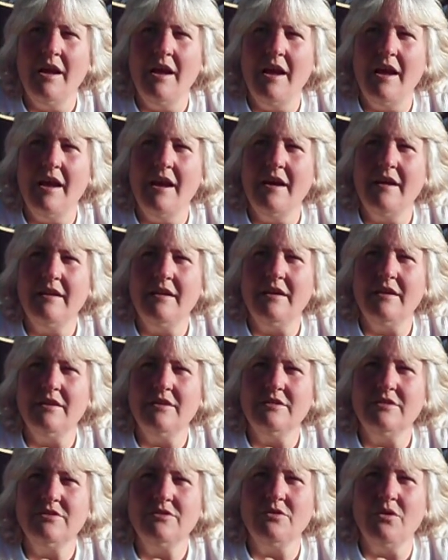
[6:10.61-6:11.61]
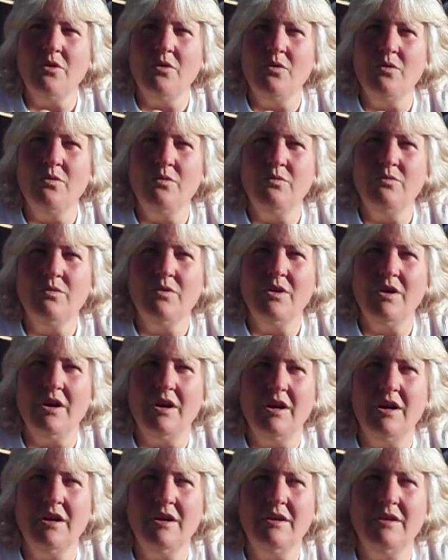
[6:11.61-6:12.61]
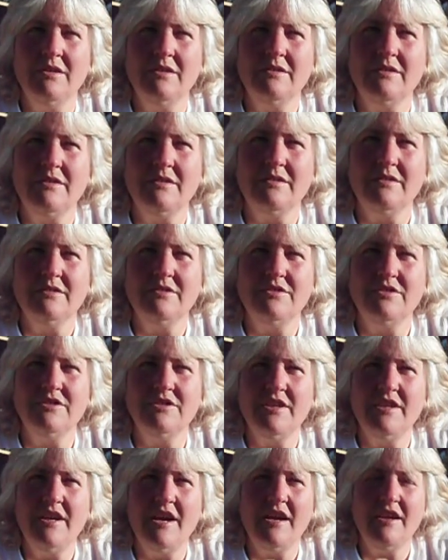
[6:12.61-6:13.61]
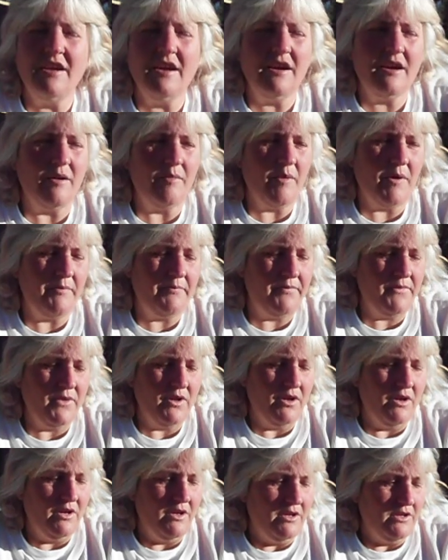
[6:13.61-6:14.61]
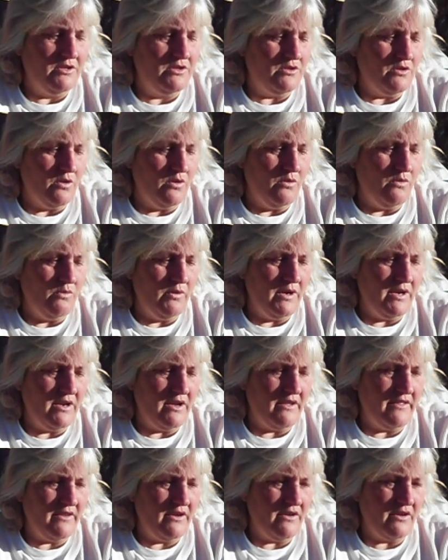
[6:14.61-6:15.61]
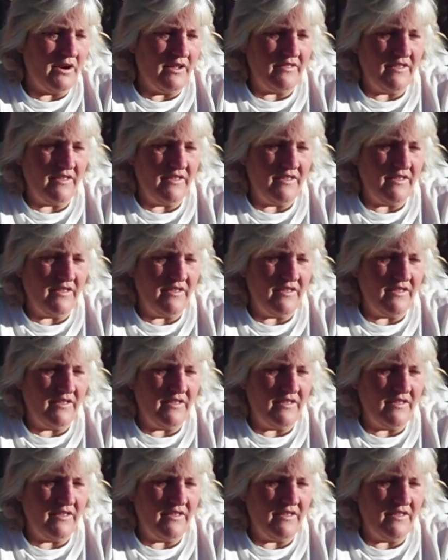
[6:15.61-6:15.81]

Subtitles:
And so she said, yeah, come on. So went on there, and I